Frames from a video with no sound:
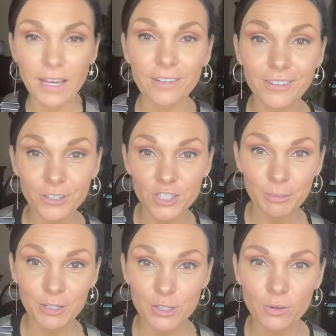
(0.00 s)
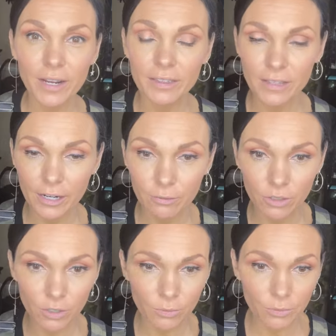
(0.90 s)
little shimmer to it. I thought it would
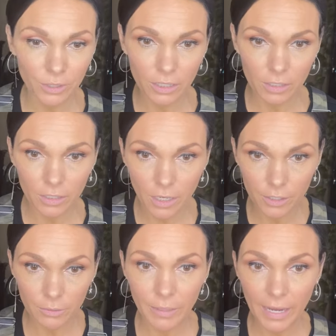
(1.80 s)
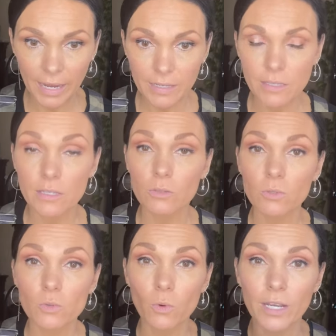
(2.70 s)
look really good under my eyes. This
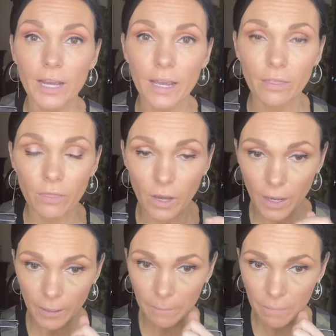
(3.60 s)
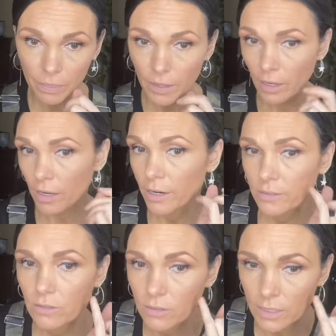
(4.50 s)
was when I thought, all
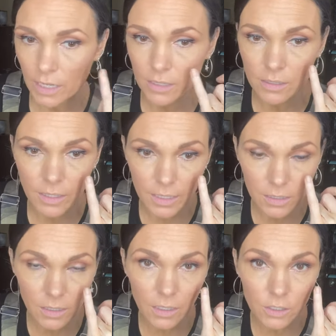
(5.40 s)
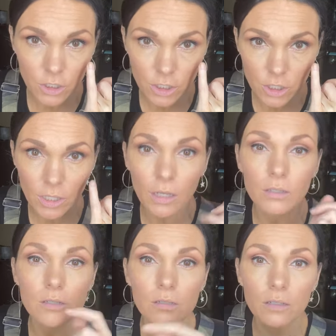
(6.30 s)
right, so it's oxidizing and changing
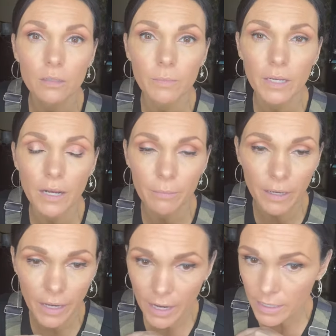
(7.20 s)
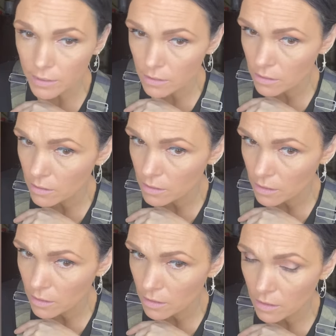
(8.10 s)
colors a little bit on my eyes.
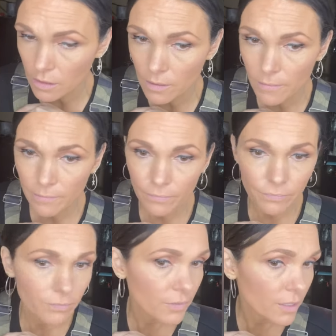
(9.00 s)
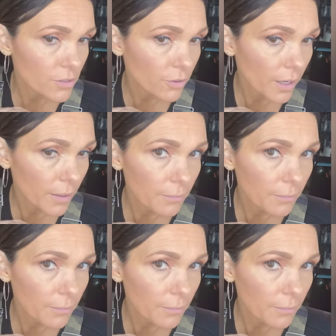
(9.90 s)
That's okay.